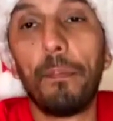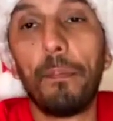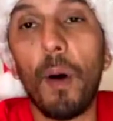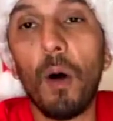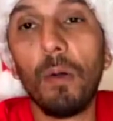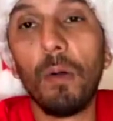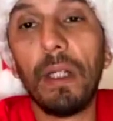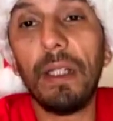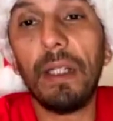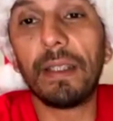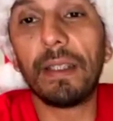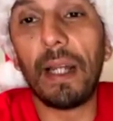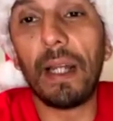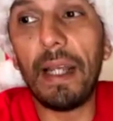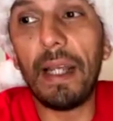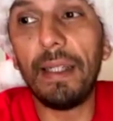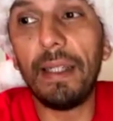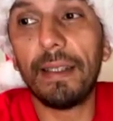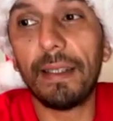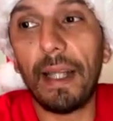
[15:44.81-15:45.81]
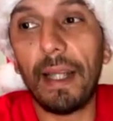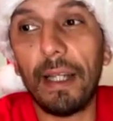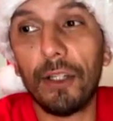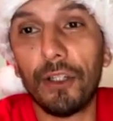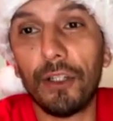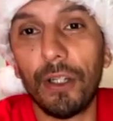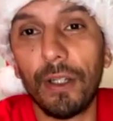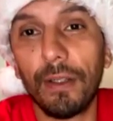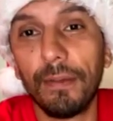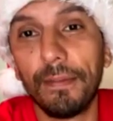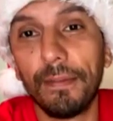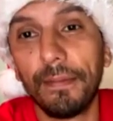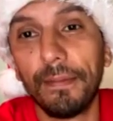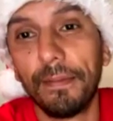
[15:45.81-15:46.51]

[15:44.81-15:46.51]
pony sleigh station.